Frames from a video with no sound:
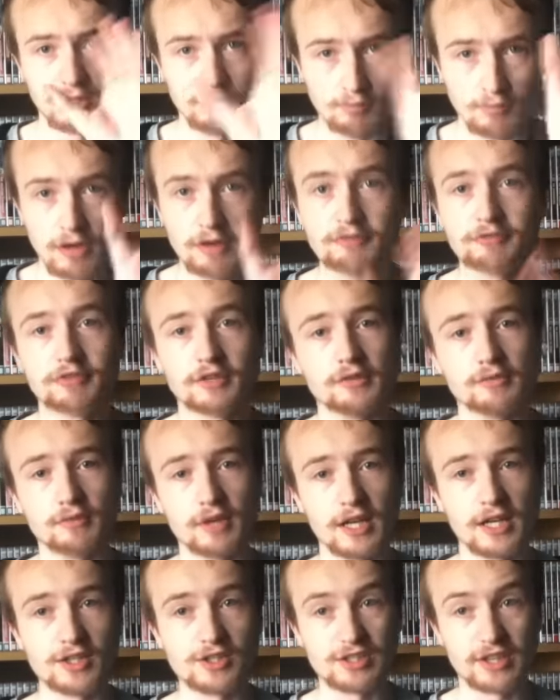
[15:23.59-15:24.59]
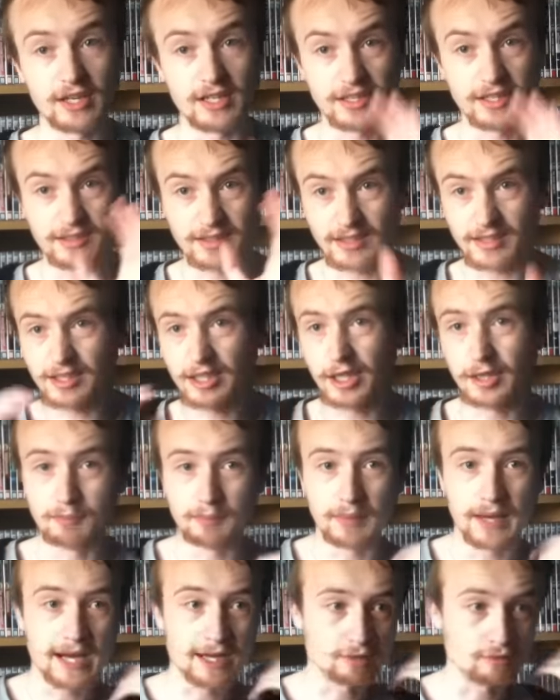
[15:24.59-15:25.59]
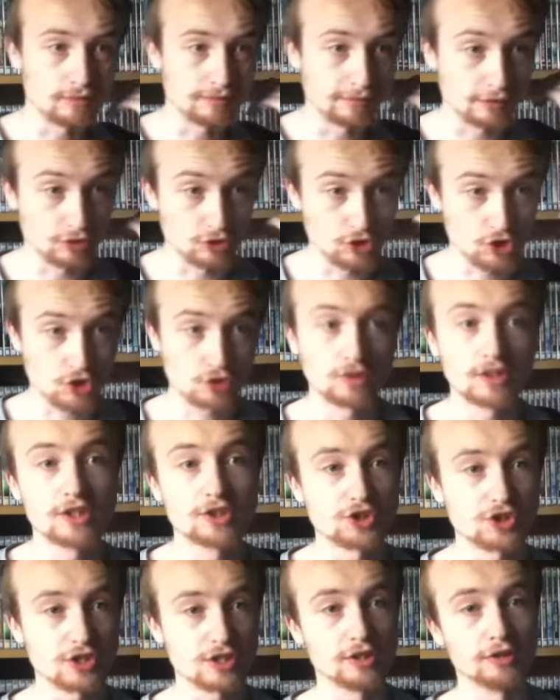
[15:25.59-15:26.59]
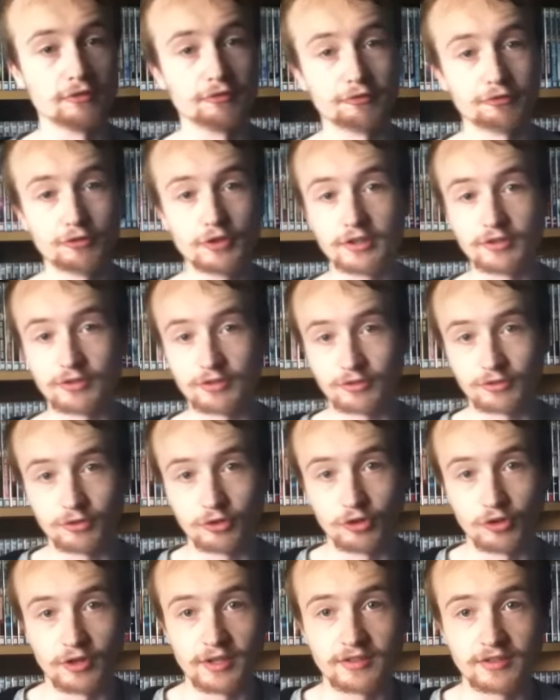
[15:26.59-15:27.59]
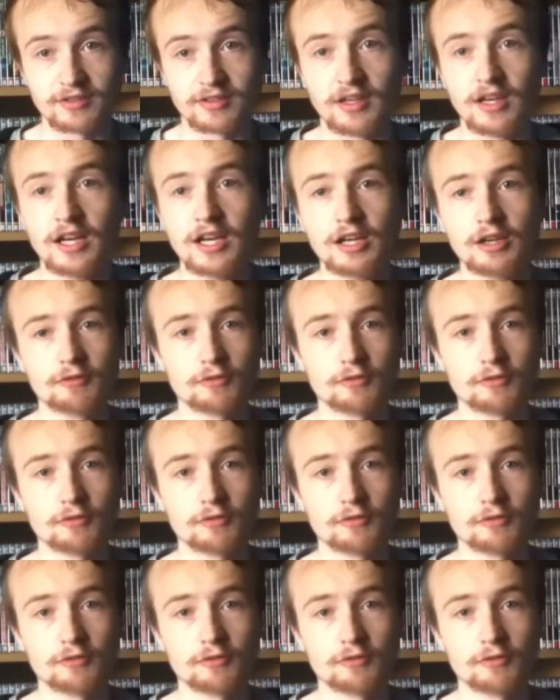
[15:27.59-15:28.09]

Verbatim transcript: the monthly range, and he did come back with a trilogy of three stories